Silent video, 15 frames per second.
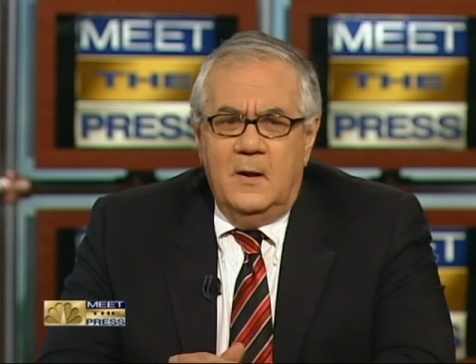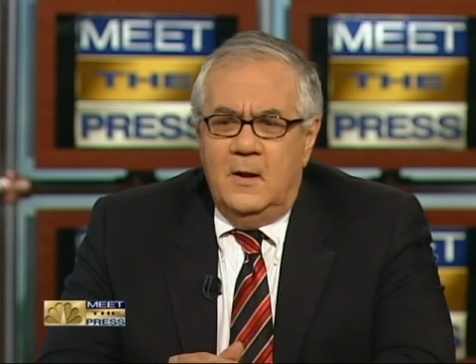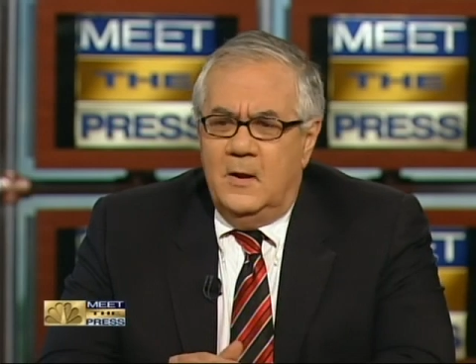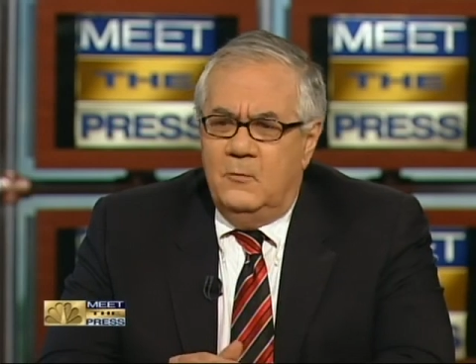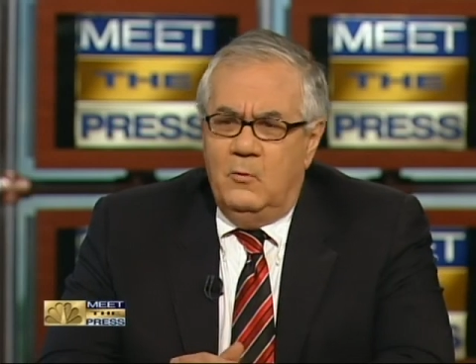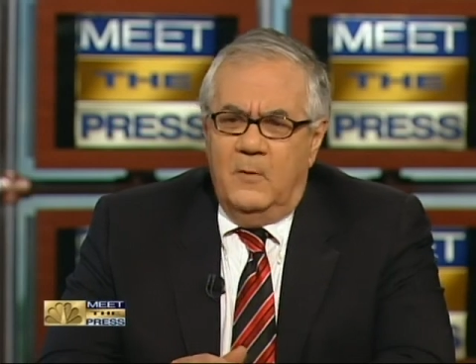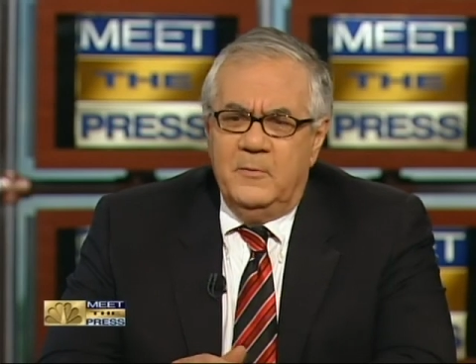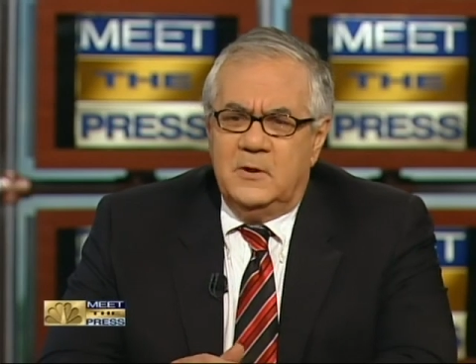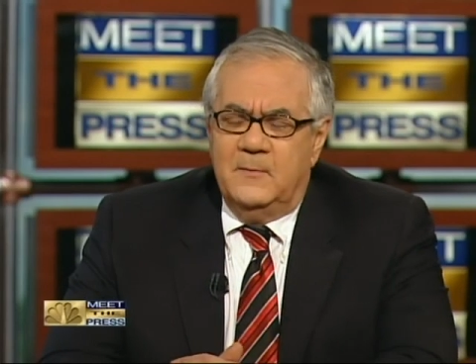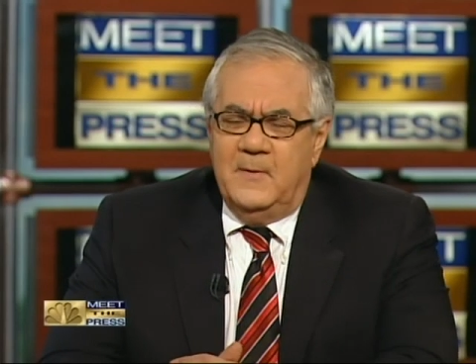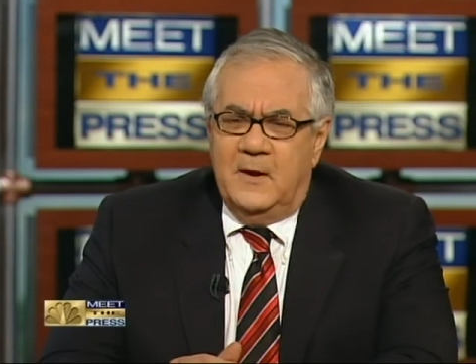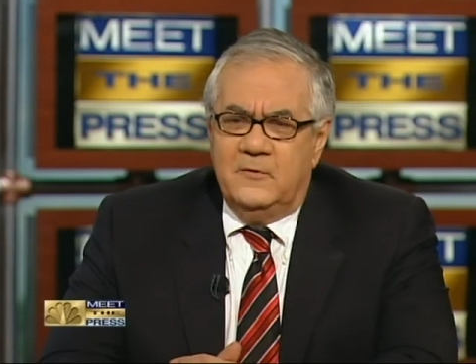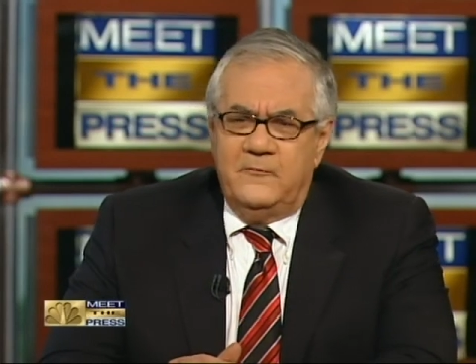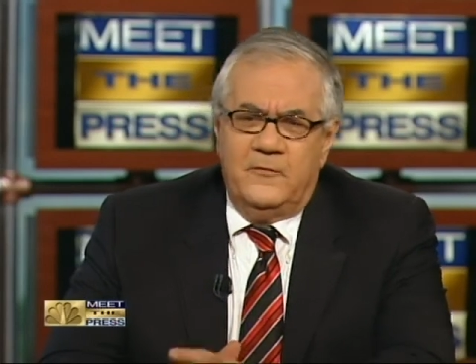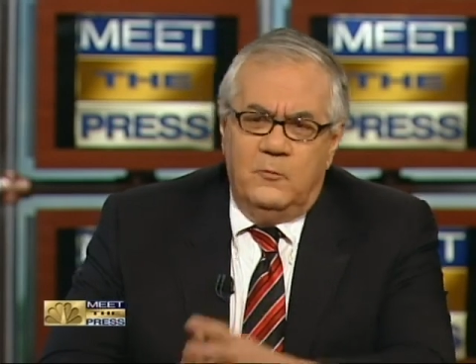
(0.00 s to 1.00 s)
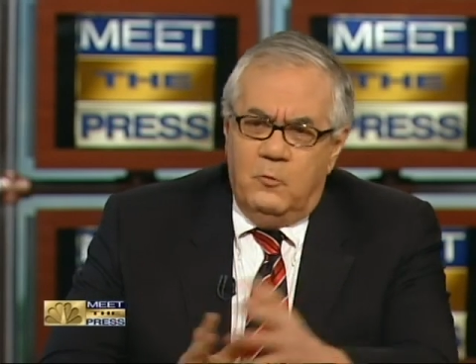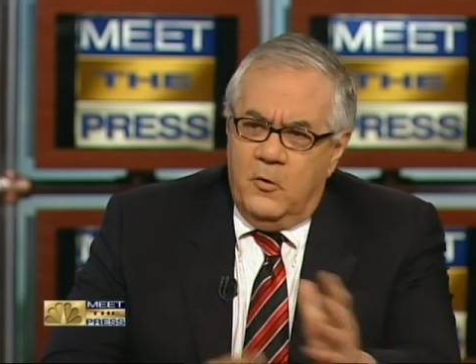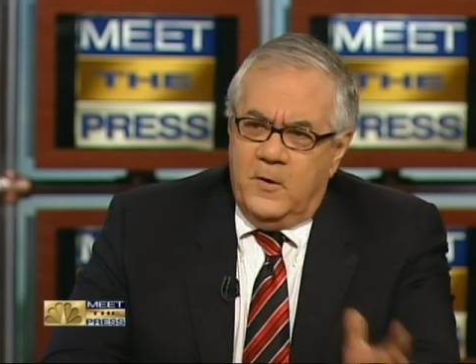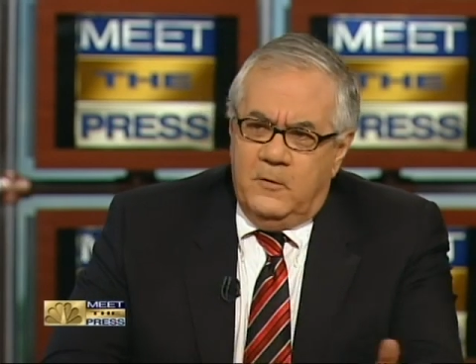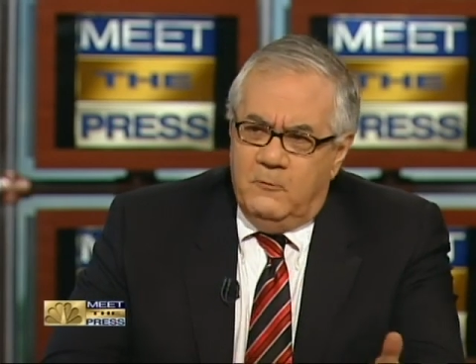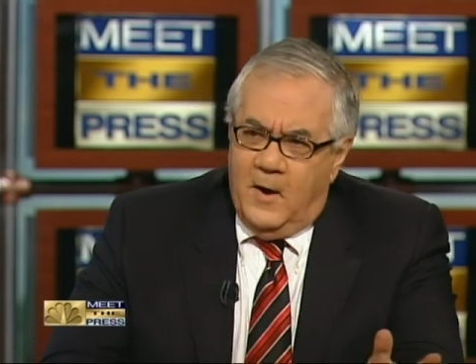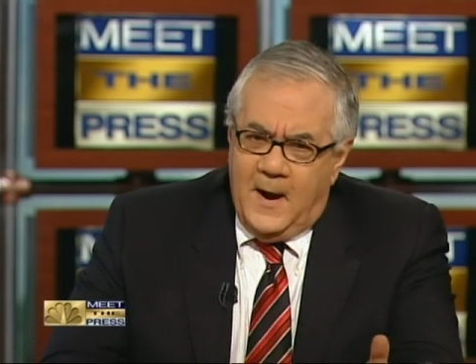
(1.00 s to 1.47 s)
enormous amounts for the
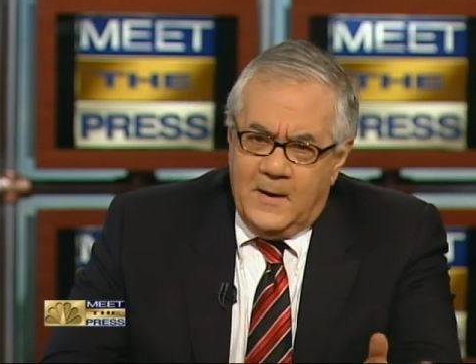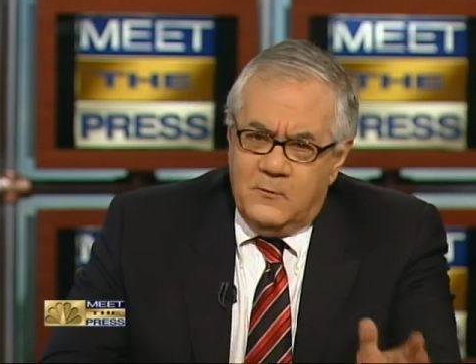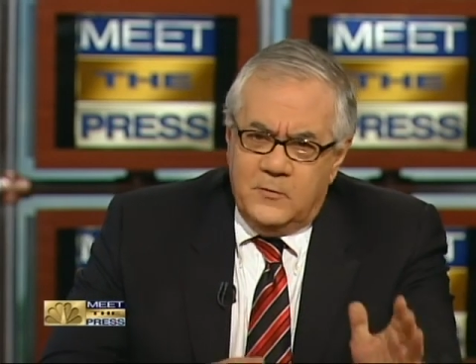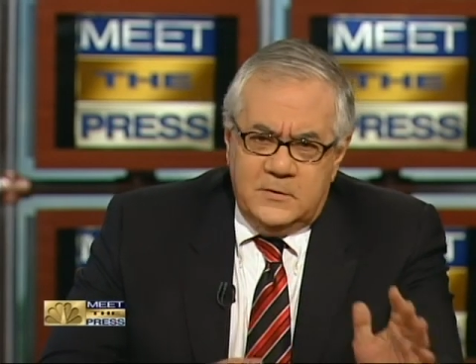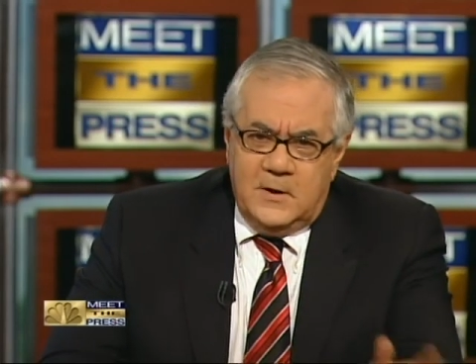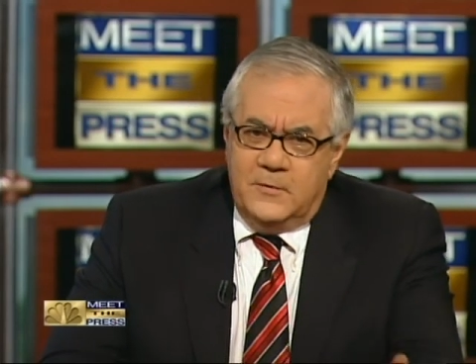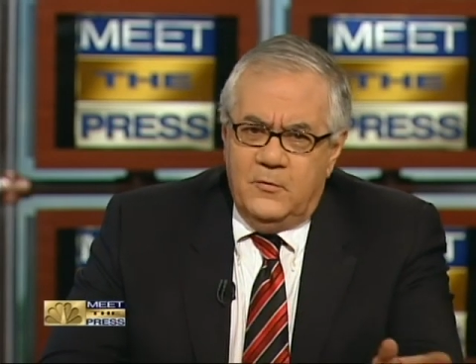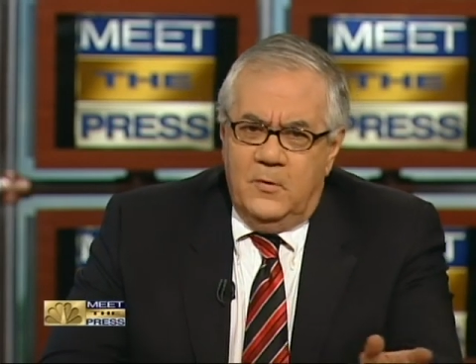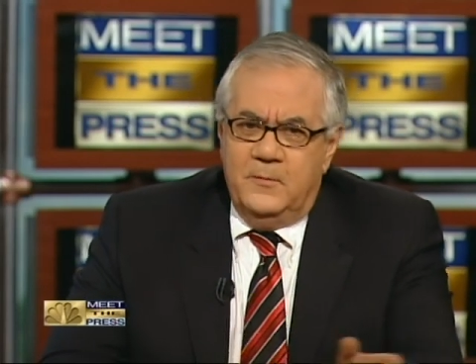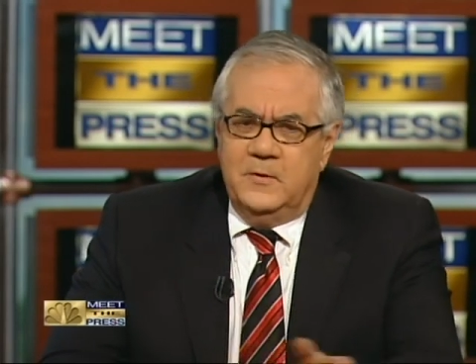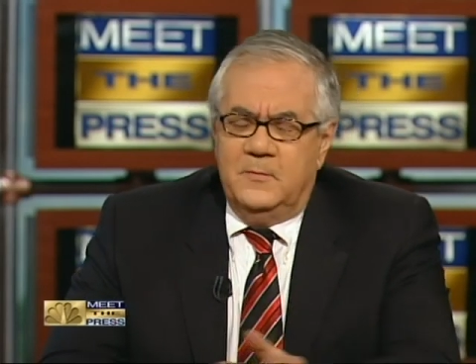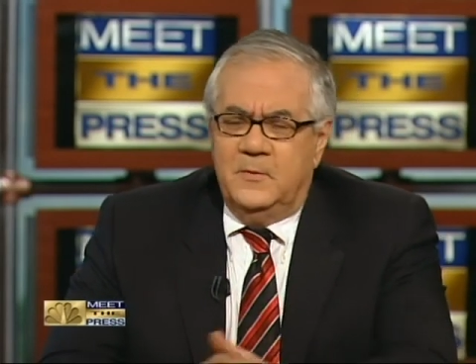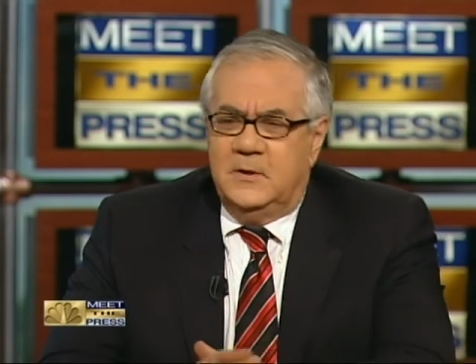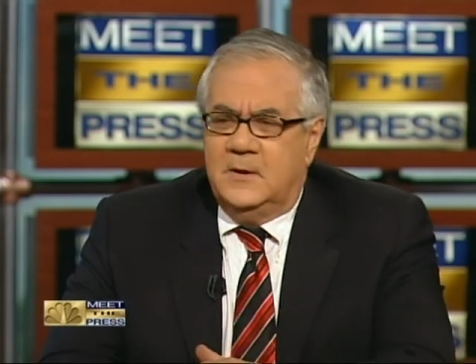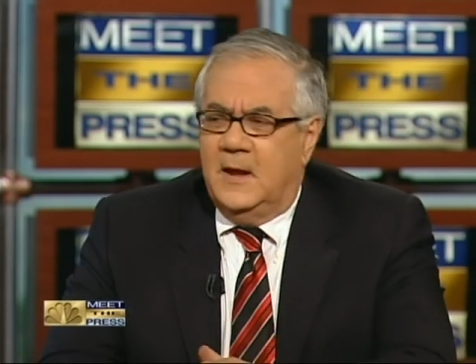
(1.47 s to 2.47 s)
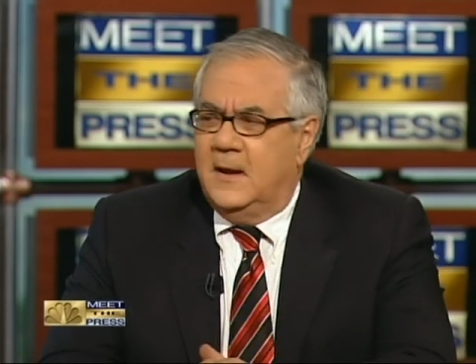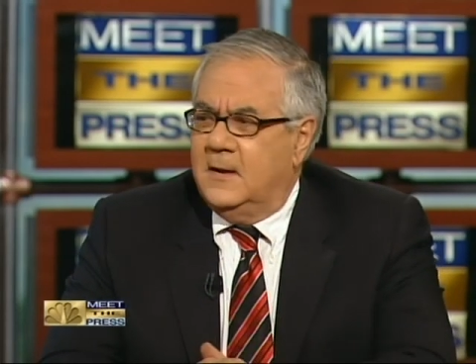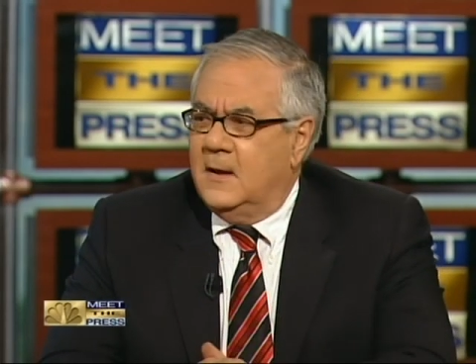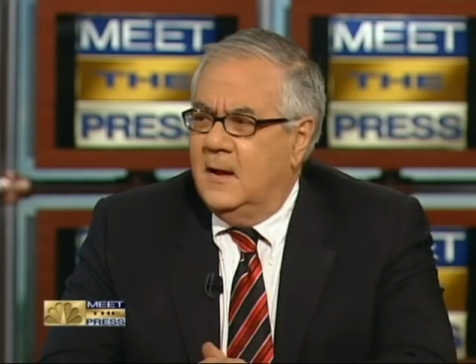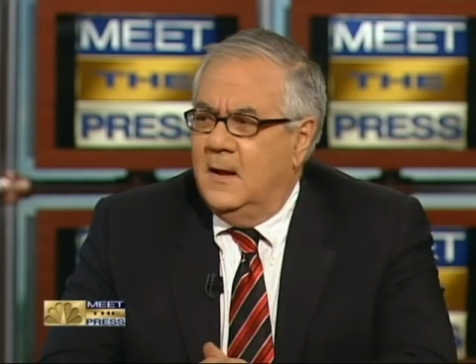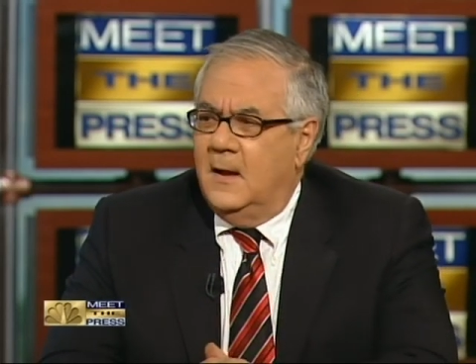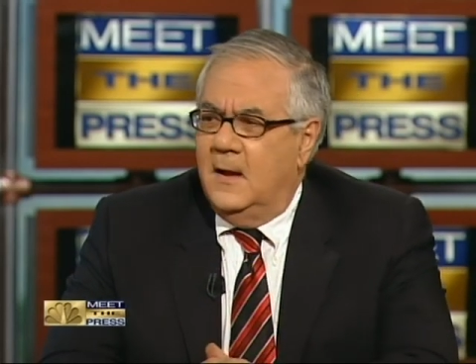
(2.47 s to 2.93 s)
war in Iraq, which I thought was a mistake,